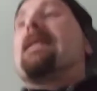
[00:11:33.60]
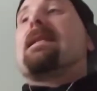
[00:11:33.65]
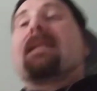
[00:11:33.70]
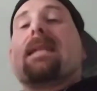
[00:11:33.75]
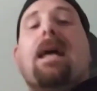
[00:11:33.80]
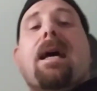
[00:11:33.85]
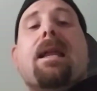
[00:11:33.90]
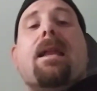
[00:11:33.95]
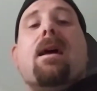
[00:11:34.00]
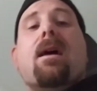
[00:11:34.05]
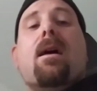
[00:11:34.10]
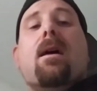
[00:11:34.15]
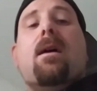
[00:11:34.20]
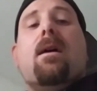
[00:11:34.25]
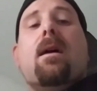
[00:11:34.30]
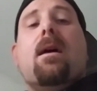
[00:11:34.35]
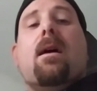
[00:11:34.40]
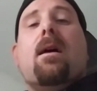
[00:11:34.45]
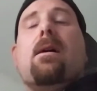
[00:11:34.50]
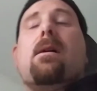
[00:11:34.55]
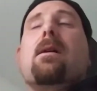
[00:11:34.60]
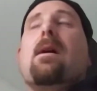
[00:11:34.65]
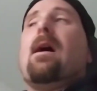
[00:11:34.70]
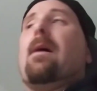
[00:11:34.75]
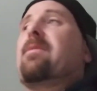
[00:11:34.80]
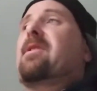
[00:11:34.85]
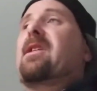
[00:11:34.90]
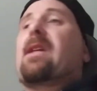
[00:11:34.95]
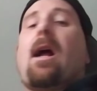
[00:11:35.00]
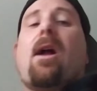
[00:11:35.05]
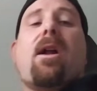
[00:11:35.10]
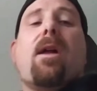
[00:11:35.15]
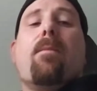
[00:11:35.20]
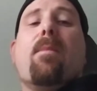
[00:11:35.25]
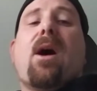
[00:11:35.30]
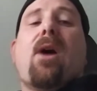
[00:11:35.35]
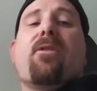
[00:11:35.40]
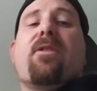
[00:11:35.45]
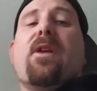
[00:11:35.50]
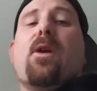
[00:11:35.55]
said, I'm sorry
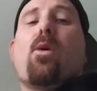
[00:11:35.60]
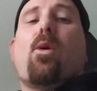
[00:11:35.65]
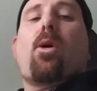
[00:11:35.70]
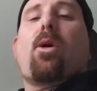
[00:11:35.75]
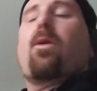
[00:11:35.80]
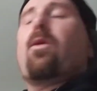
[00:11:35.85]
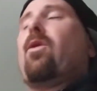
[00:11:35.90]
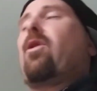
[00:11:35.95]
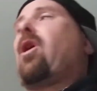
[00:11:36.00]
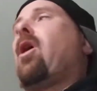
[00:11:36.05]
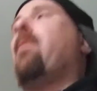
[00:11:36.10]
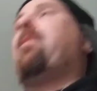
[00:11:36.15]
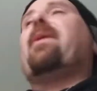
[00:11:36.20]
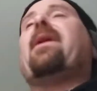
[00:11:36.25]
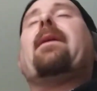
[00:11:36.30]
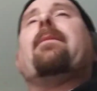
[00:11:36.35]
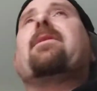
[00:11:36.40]
about the Oracle company.